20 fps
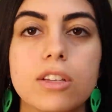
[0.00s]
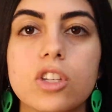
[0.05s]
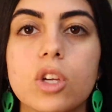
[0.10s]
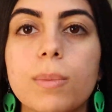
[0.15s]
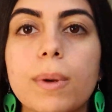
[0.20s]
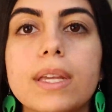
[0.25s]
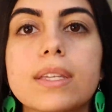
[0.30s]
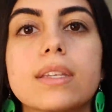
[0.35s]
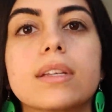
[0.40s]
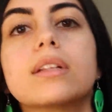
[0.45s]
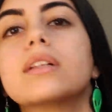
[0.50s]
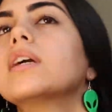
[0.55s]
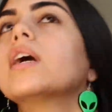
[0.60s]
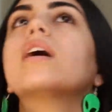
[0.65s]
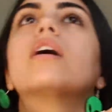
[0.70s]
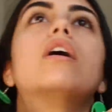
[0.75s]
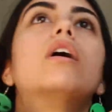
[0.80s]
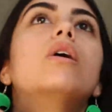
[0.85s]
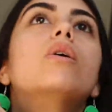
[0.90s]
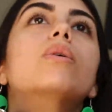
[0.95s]
so basically I
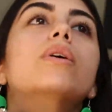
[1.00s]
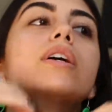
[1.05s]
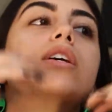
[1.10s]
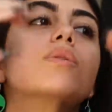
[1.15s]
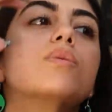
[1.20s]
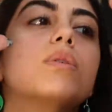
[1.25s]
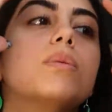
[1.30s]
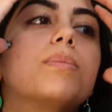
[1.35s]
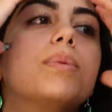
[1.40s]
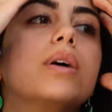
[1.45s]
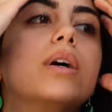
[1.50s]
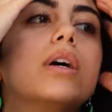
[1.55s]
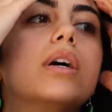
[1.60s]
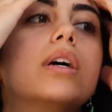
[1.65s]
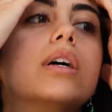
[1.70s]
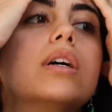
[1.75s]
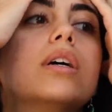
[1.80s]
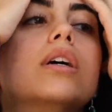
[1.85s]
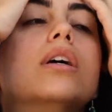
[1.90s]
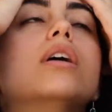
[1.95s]
always will
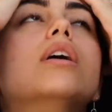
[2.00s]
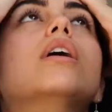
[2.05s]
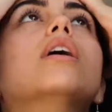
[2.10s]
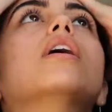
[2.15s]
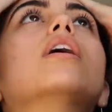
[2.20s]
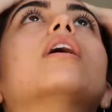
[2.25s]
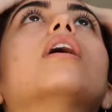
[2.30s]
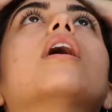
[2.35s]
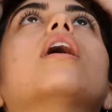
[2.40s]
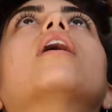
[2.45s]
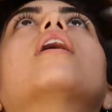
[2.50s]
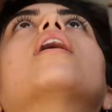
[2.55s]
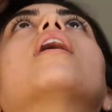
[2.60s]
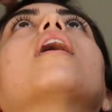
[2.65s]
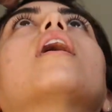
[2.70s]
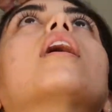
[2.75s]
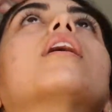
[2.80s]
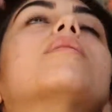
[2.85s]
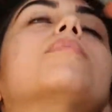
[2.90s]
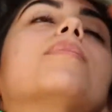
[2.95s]
put a
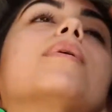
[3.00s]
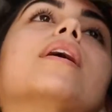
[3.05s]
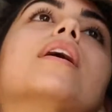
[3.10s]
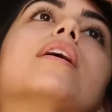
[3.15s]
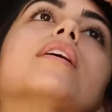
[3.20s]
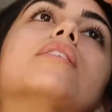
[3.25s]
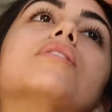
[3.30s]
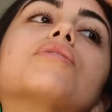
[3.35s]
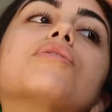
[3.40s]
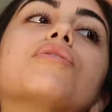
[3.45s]
headband